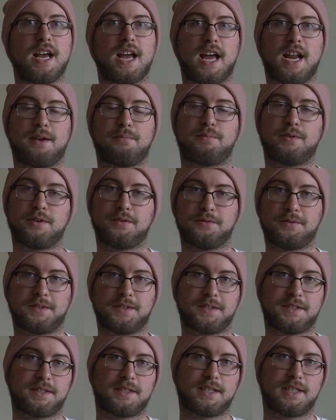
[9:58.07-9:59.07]
and it
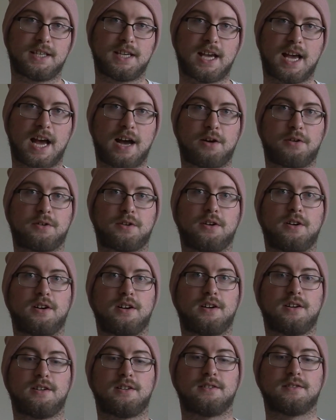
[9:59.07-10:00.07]
produces
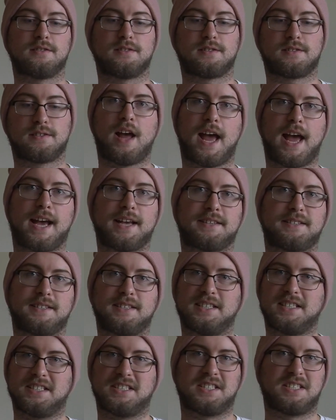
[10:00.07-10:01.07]
alcohols,
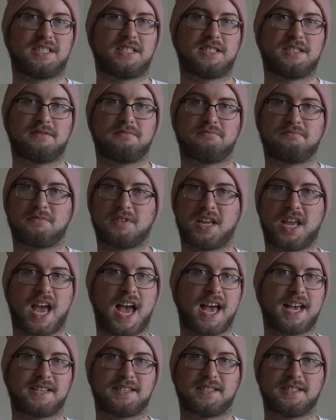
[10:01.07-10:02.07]
acids,
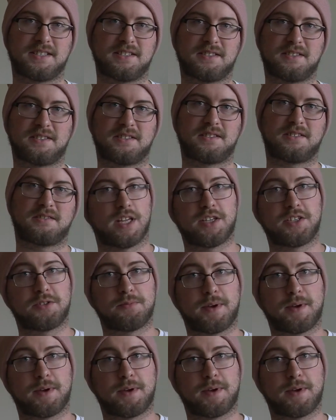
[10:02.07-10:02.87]
gases. Thanks to